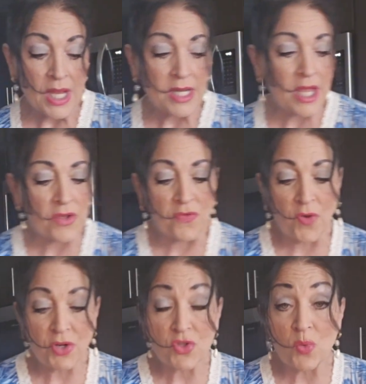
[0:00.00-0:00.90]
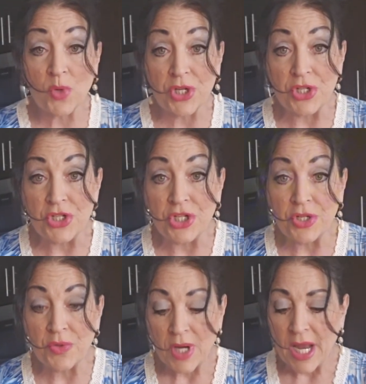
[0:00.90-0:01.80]
Now the first one we're gonna
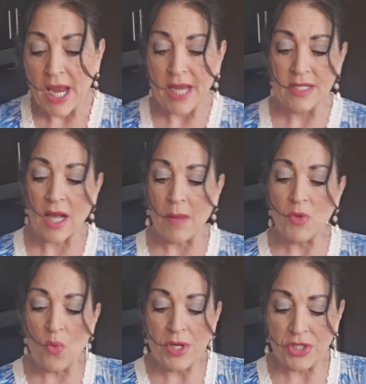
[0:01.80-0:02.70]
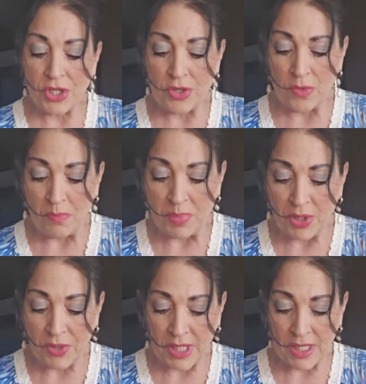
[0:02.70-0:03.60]
do is I'm going to
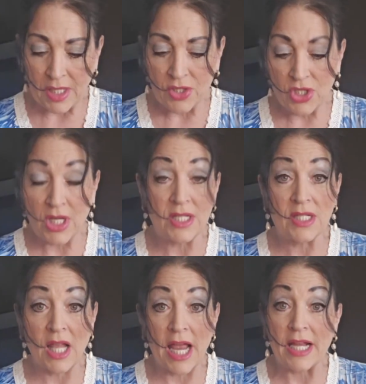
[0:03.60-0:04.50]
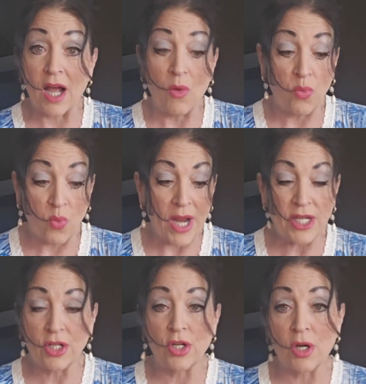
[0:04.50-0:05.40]
build it just like a
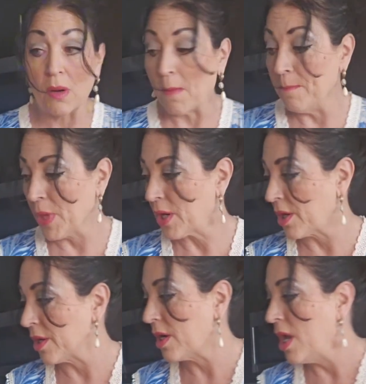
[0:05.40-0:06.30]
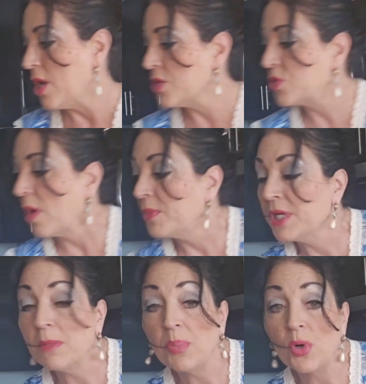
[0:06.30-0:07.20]
regular burger. So I'm
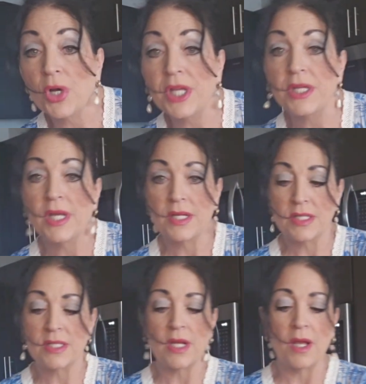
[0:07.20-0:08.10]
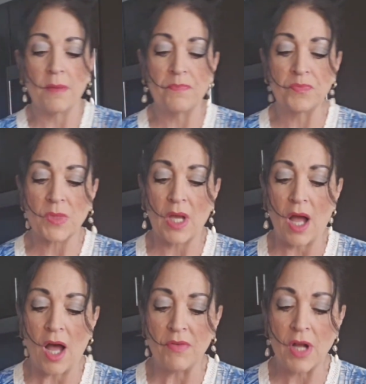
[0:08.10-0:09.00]
gonna put some
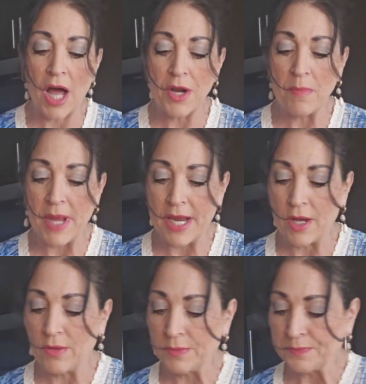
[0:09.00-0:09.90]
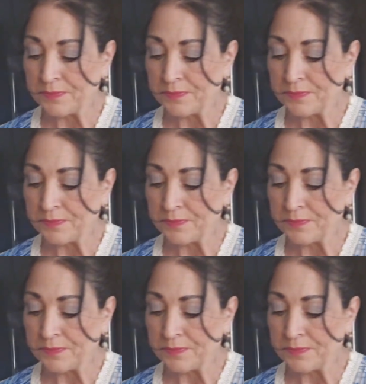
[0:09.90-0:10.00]
avocado mayo.